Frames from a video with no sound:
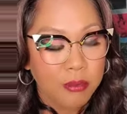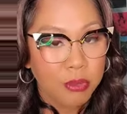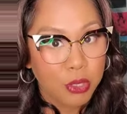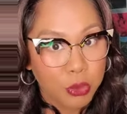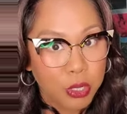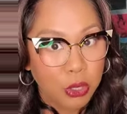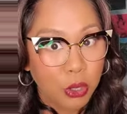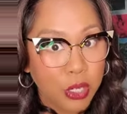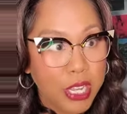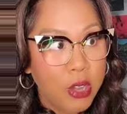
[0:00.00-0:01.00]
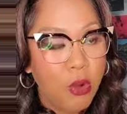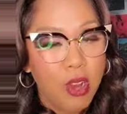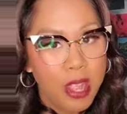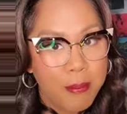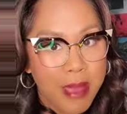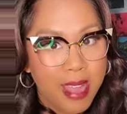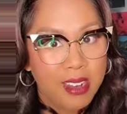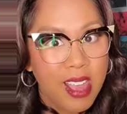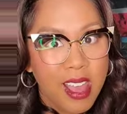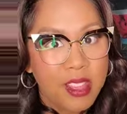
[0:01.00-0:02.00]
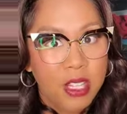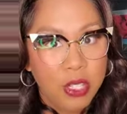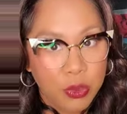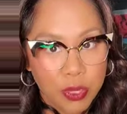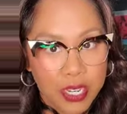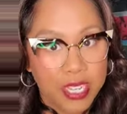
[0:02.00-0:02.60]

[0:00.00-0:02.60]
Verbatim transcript: student learning or impact the student